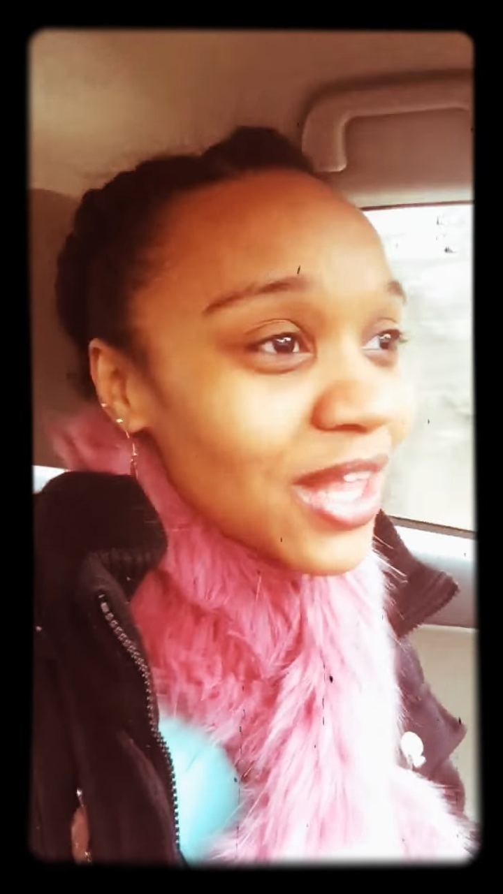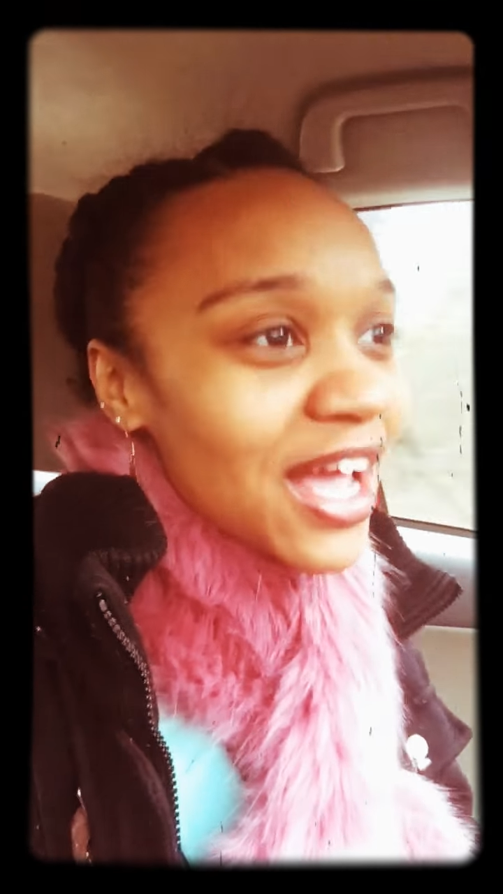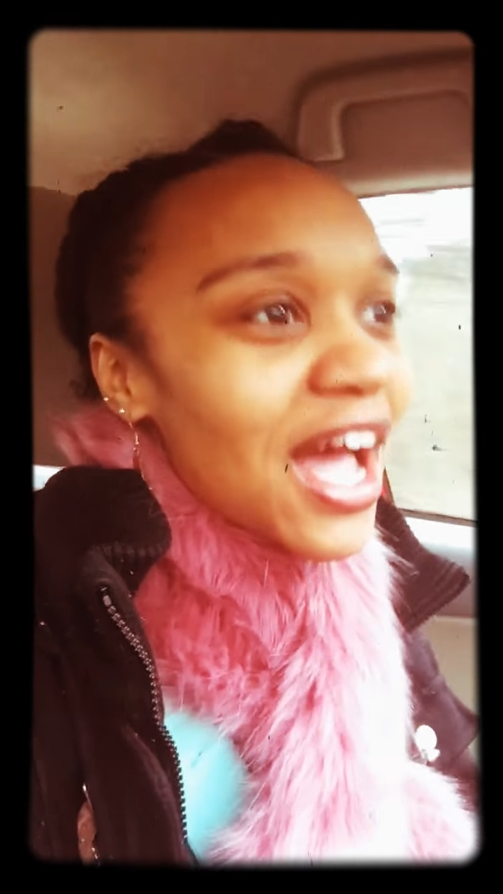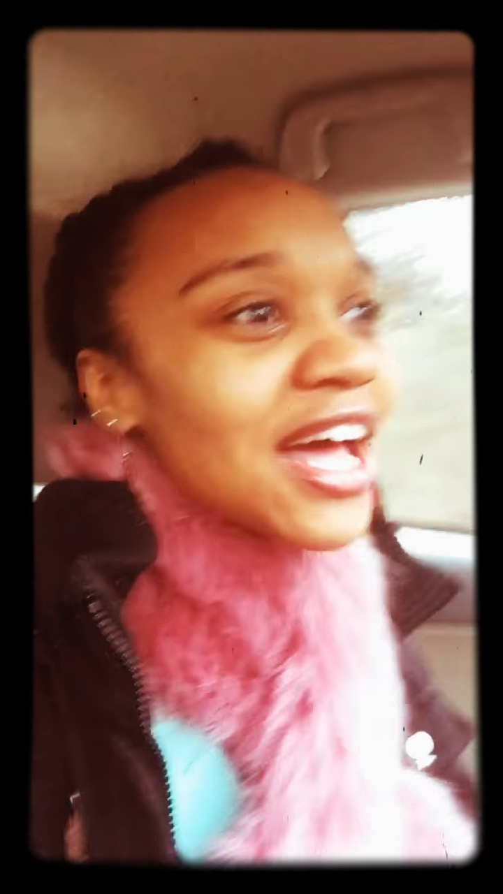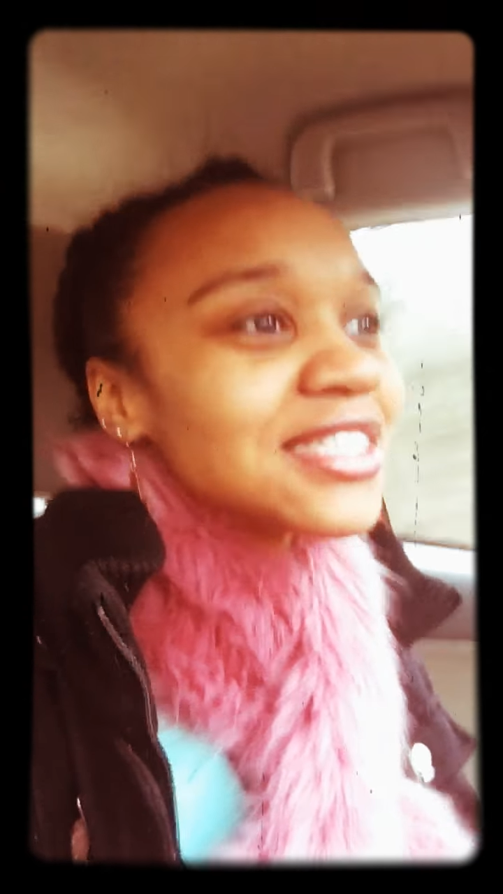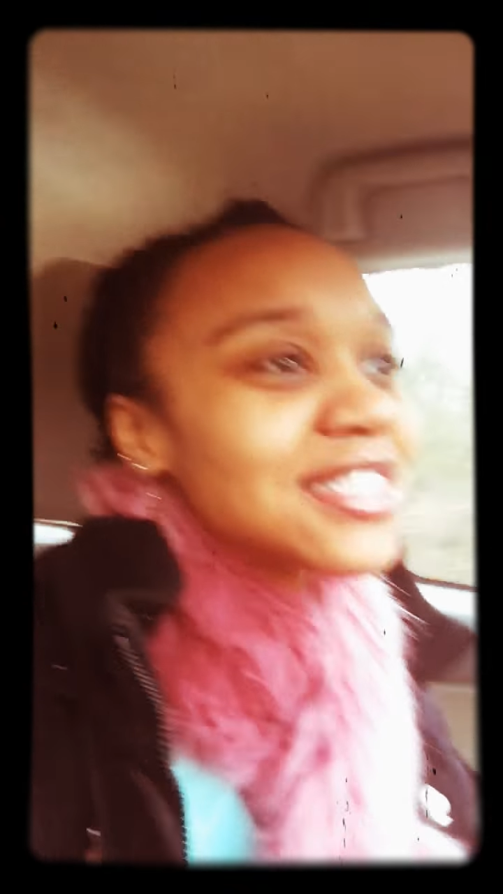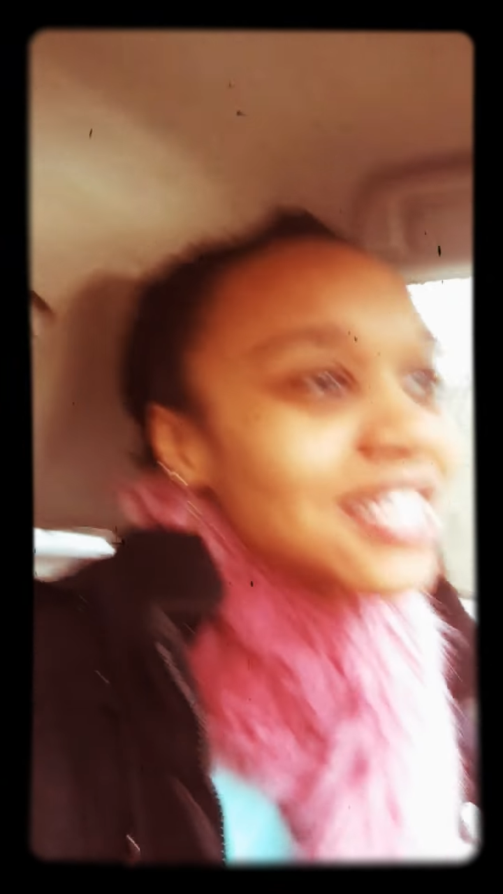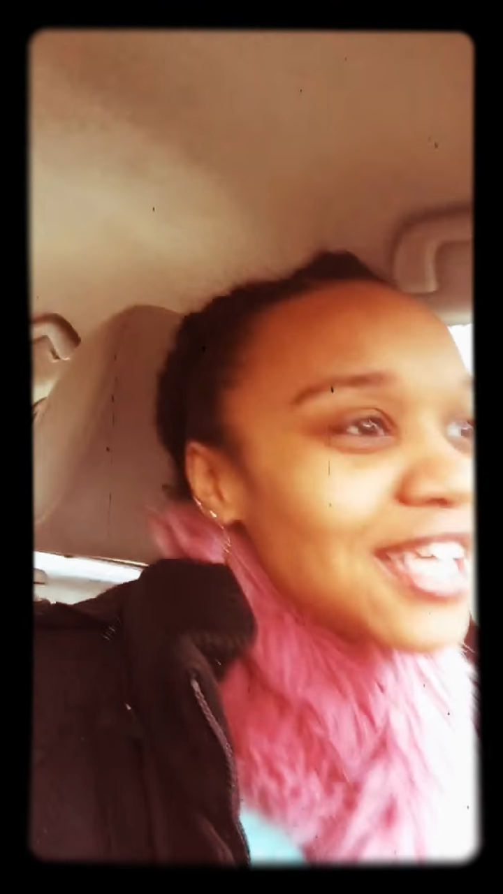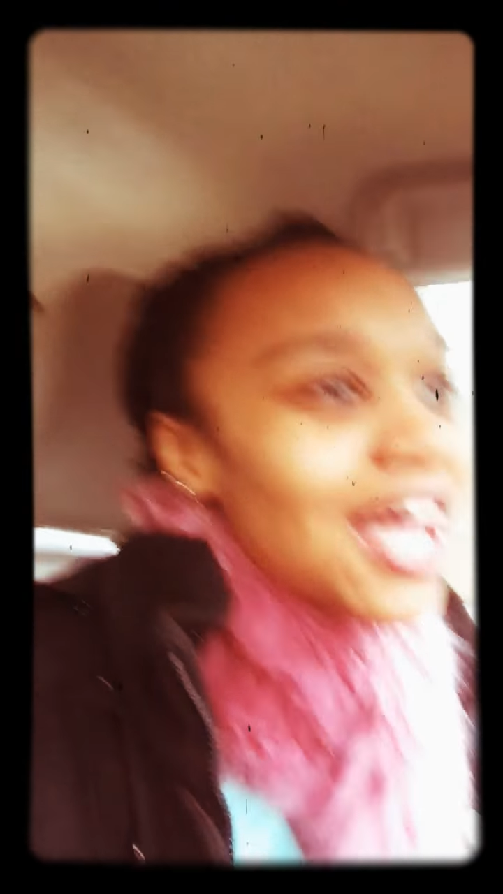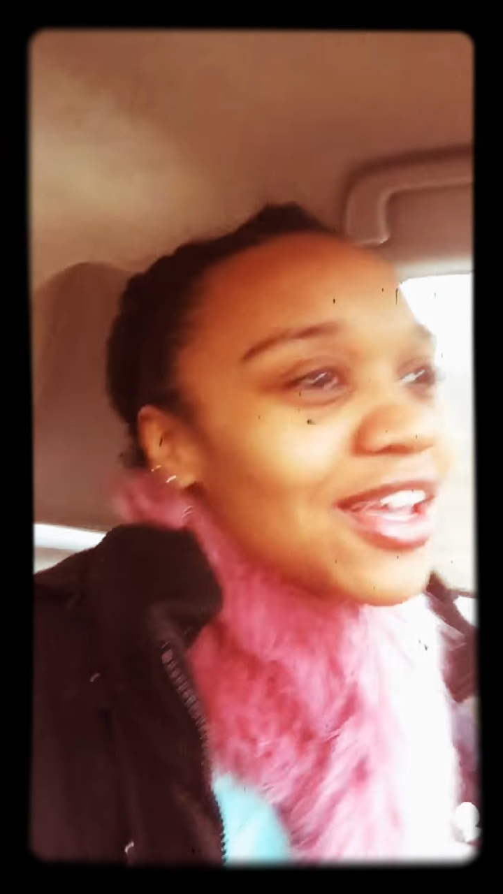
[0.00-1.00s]
Like, I
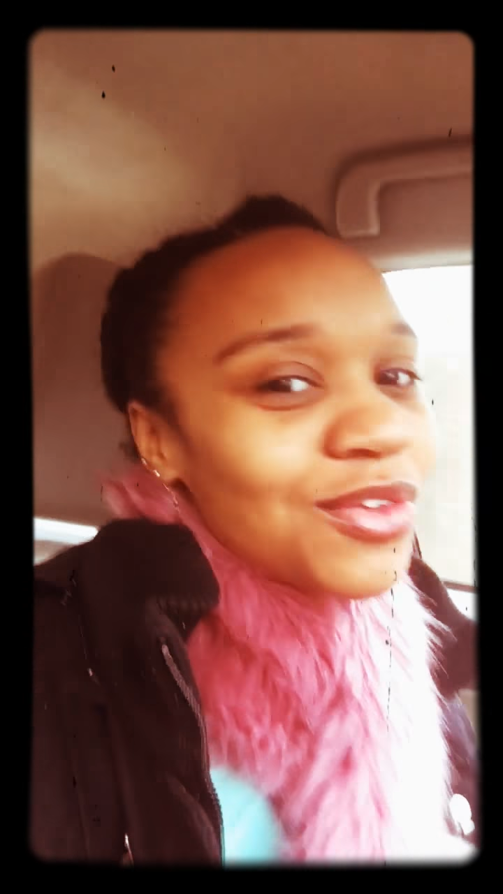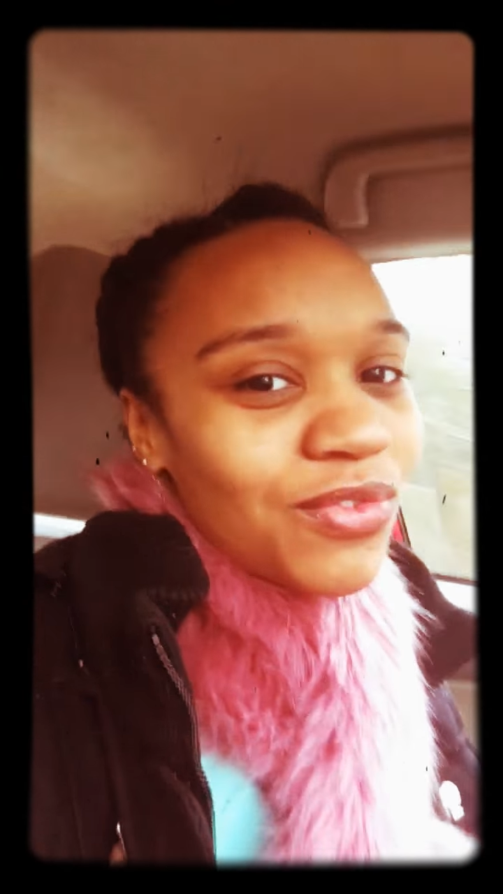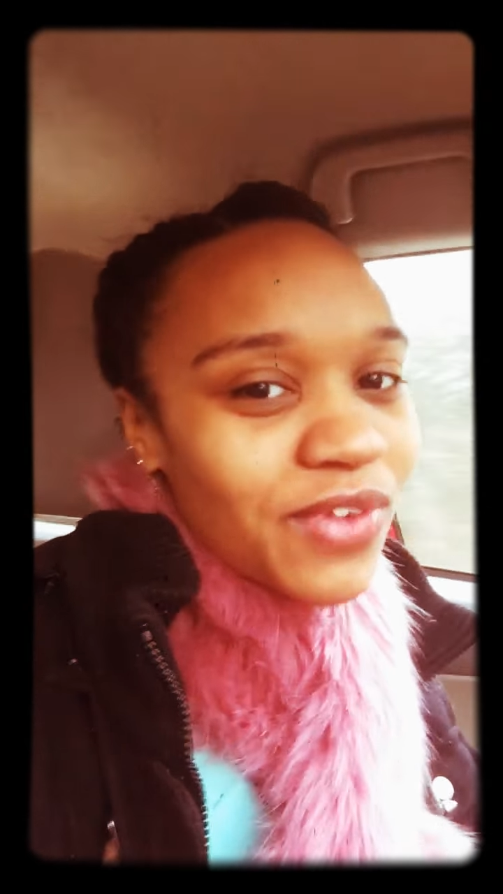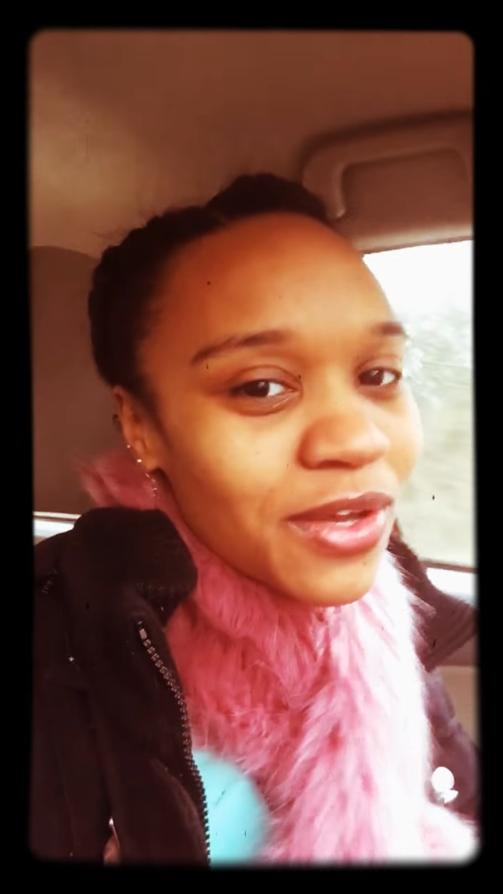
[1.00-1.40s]
see how you